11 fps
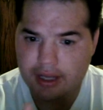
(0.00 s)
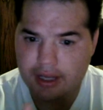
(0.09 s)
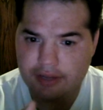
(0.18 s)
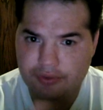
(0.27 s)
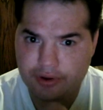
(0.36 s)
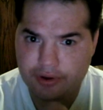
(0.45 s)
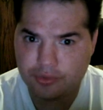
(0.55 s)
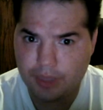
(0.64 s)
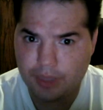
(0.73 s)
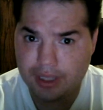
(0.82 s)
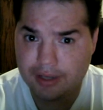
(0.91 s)
As far as
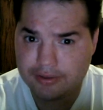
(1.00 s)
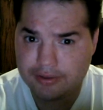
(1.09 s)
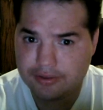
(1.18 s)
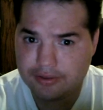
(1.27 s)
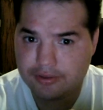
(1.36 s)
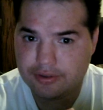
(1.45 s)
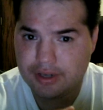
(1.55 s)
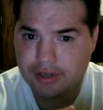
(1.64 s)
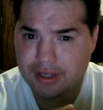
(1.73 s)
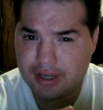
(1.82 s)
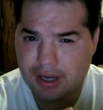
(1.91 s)
weight loss is
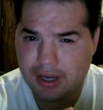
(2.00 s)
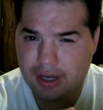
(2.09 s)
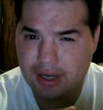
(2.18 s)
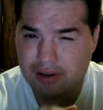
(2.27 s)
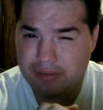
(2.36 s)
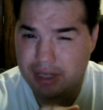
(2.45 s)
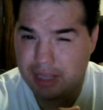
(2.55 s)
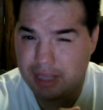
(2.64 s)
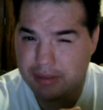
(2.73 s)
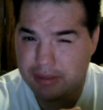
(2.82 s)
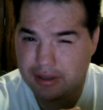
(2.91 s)
concerned, I know I've been
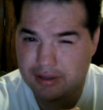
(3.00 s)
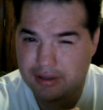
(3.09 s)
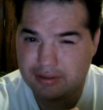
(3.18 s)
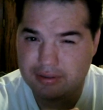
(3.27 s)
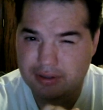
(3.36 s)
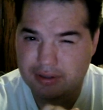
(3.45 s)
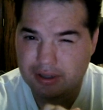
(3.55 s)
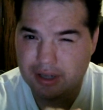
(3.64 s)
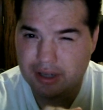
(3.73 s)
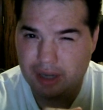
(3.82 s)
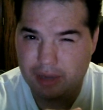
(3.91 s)
keeping this.
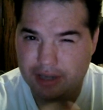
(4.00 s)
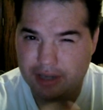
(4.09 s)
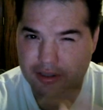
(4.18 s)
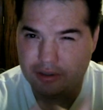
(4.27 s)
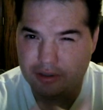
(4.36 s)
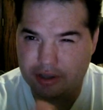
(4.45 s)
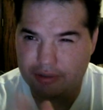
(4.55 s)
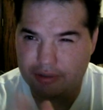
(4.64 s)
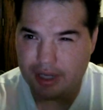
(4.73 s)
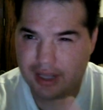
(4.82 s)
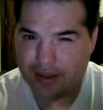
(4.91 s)
I wanted to do the
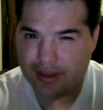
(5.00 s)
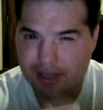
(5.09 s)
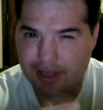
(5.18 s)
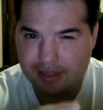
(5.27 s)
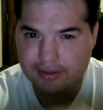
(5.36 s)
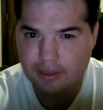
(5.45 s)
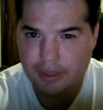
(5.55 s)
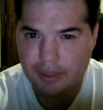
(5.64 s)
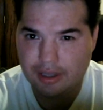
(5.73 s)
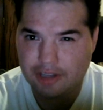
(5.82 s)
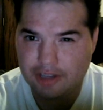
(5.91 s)
3-day thing and say
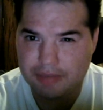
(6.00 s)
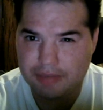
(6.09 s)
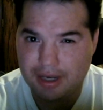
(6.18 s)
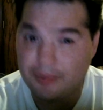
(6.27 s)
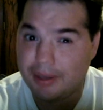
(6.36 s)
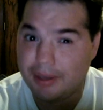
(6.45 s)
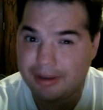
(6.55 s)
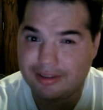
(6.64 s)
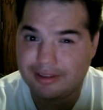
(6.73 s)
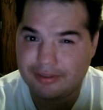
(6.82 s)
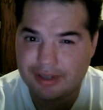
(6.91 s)
weight loss, but I did weigh
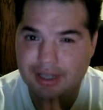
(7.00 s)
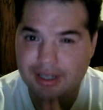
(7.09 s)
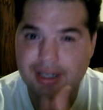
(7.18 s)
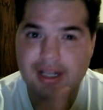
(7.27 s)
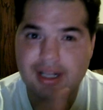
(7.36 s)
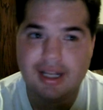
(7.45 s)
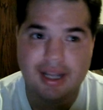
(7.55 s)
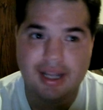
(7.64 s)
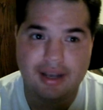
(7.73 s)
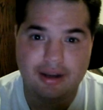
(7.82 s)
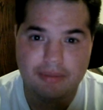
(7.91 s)
myself today,
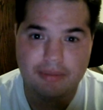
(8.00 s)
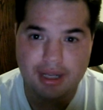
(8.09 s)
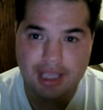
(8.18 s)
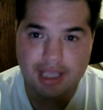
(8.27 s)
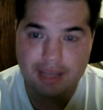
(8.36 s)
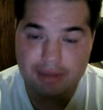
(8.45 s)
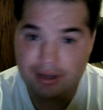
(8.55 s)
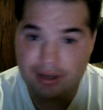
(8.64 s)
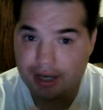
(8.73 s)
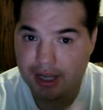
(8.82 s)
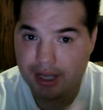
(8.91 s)
and I came
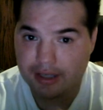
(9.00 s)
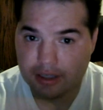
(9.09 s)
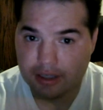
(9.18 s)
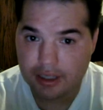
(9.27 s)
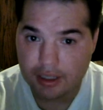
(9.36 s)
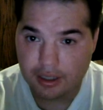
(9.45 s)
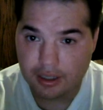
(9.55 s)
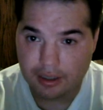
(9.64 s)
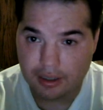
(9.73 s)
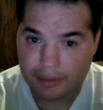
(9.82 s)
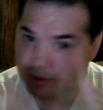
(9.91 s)
in at
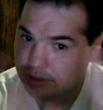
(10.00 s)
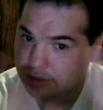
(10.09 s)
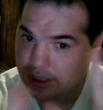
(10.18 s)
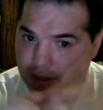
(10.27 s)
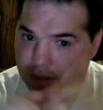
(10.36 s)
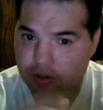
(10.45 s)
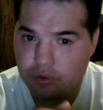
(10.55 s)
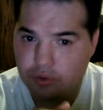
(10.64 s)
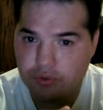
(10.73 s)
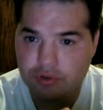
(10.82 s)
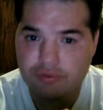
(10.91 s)
I'll just say at
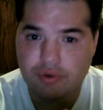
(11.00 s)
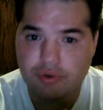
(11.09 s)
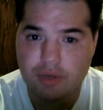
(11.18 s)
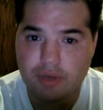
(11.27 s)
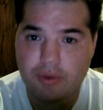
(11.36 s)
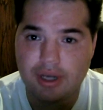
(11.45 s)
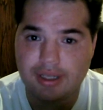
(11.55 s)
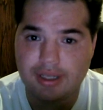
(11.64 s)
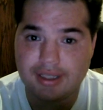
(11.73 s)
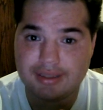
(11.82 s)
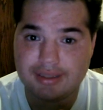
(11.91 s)
241,
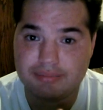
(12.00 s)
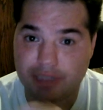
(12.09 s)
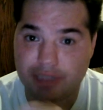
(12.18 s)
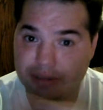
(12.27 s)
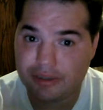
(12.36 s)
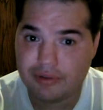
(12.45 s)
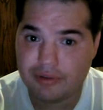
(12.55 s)
and that brings me to a